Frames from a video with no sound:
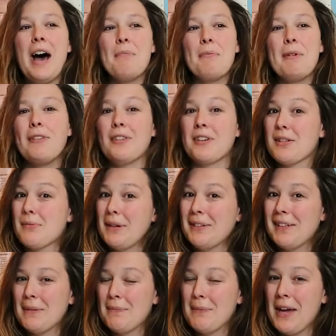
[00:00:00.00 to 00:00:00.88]
before
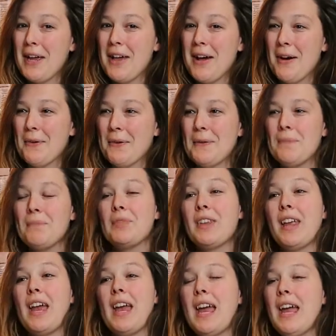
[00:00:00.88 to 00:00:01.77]
spending my own.
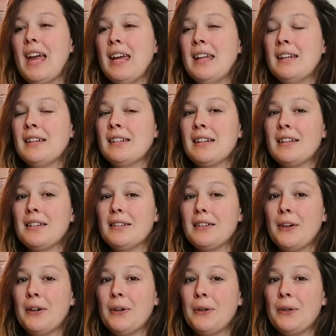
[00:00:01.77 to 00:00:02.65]
And
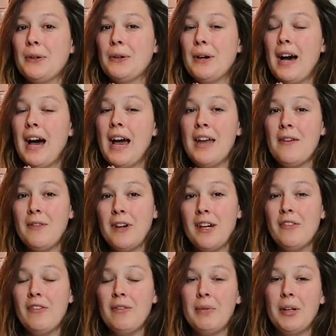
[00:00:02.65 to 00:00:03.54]
so I am
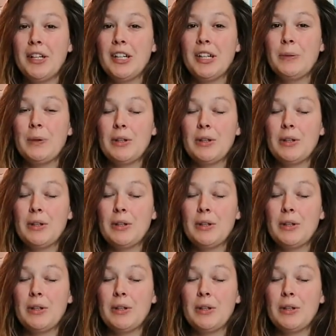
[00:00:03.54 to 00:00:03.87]
very familiar